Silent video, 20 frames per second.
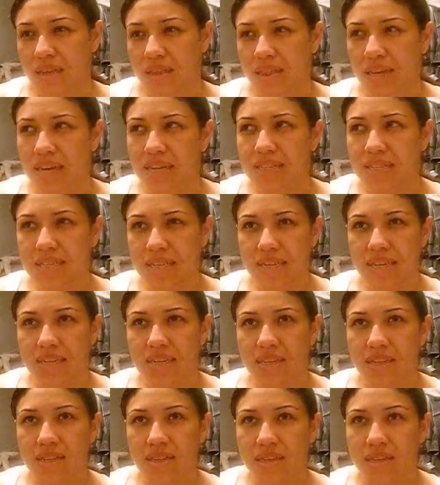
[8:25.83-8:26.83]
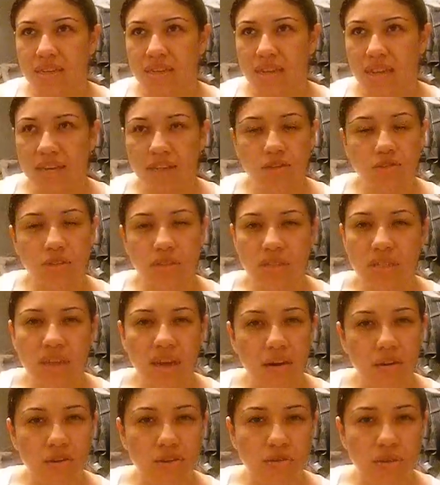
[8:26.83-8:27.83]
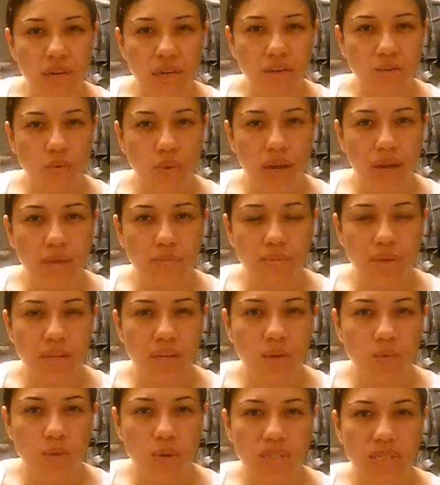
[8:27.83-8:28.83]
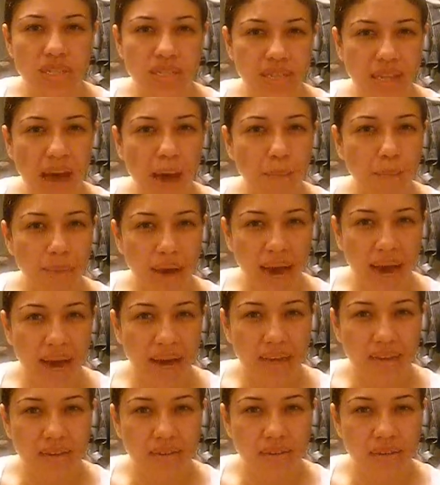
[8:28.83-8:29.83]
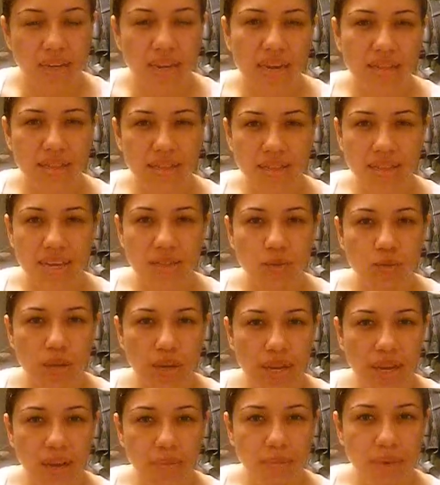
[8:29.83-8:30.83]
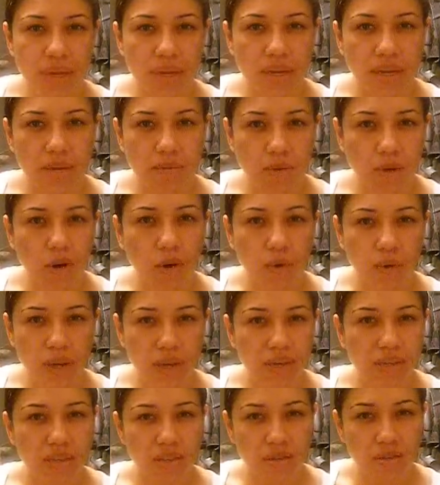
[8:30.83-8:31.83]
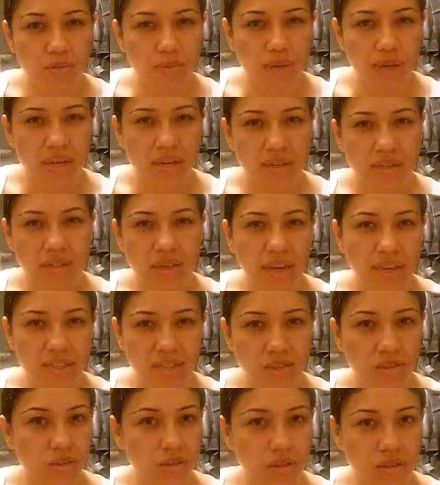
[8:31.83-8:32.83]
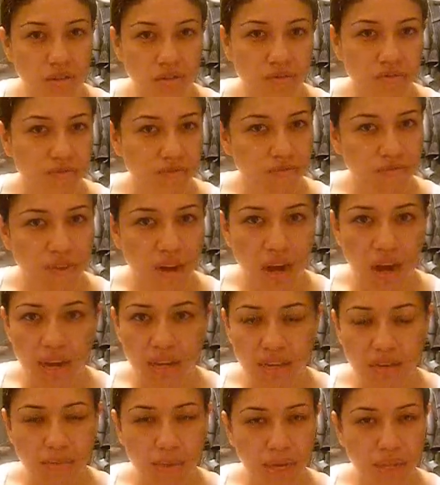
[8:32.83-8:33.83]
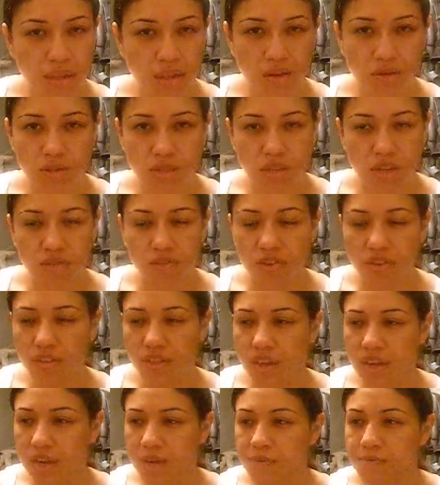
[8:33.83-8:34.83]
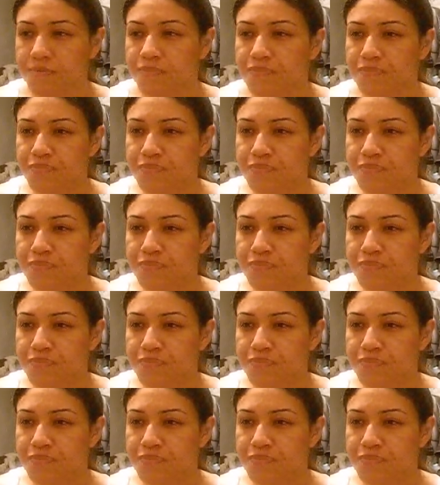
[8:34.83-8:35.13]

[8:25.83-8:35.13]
They did, like, you can tell you gained weight, but it wasn't that bad. And I think that's what let me keep going a little bit, because I still look fine in my clothes and everything.